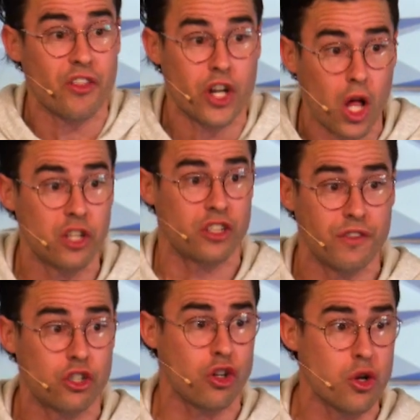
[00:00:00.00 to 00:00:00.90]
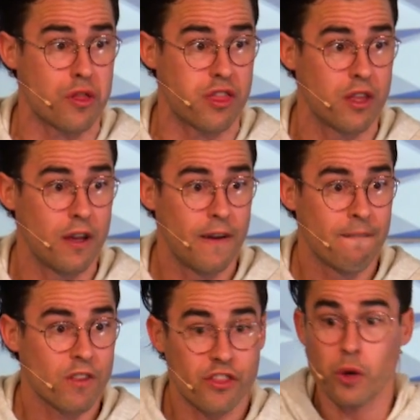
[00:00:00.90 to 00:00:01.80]
the knowledge of the truth.
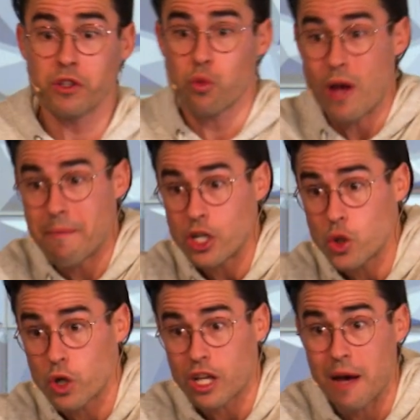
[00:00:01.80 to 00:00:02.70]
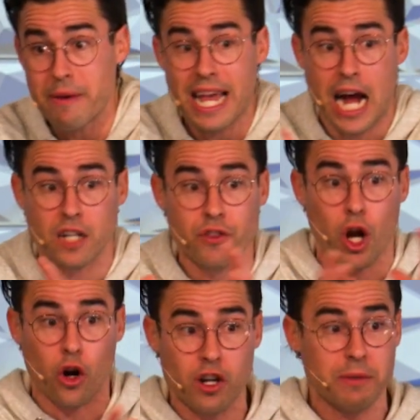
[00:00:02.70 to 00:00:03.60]
There was women who were coming out of the
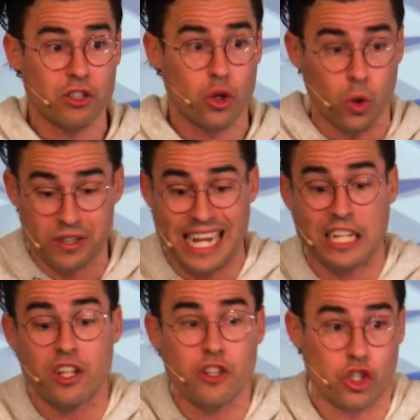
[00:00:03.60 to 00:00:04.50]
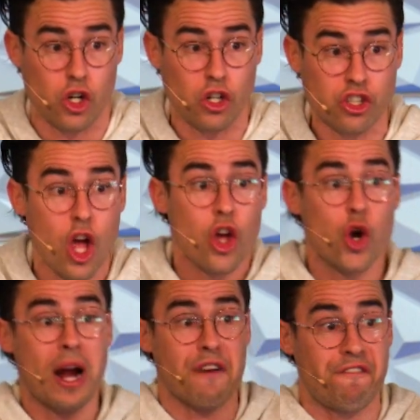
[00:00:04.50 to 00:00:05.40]
Artemis cult into the church
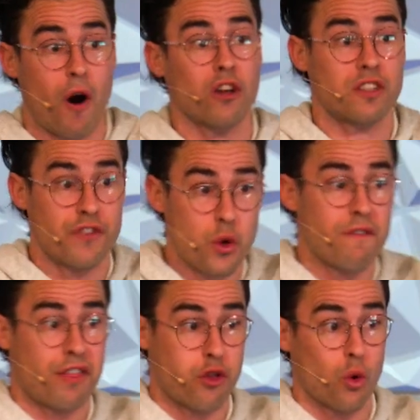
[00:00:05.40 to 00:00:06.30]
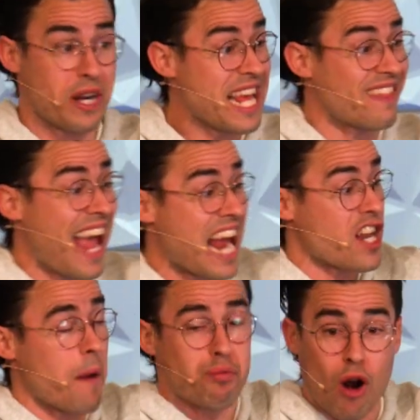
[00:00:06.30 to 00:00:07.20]
who had a false view of authority. They had
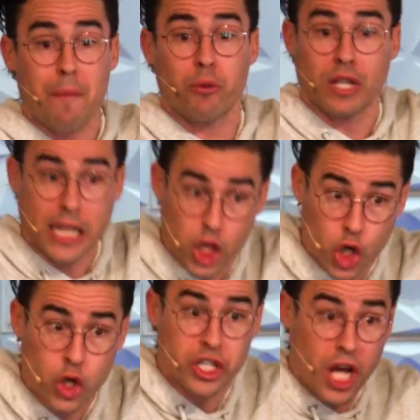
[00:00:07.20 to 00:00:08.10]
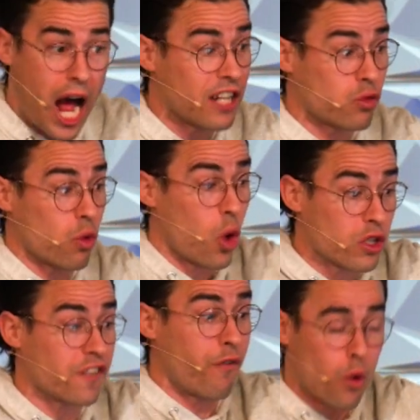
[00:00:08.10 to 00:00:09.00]
not properly learned God's
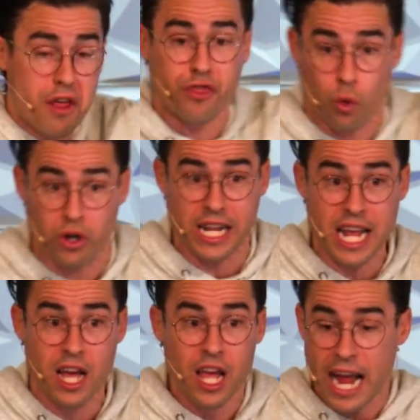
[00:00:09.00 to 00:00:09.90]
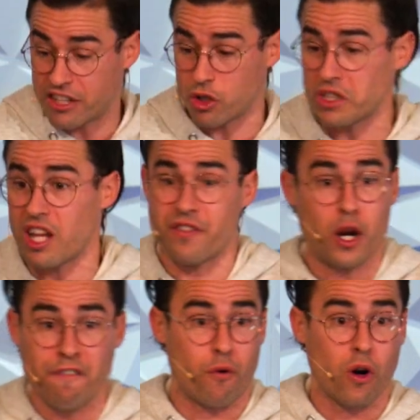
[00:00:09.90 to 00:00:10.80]
roles for authority. And so he said,
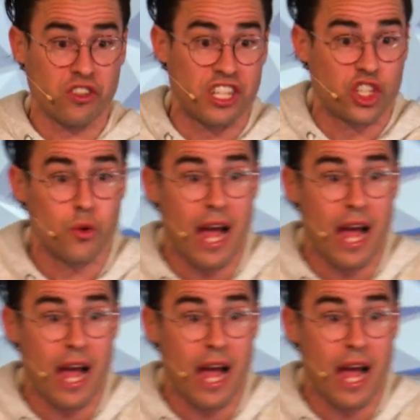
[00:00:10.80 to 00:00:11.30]
therefore, since you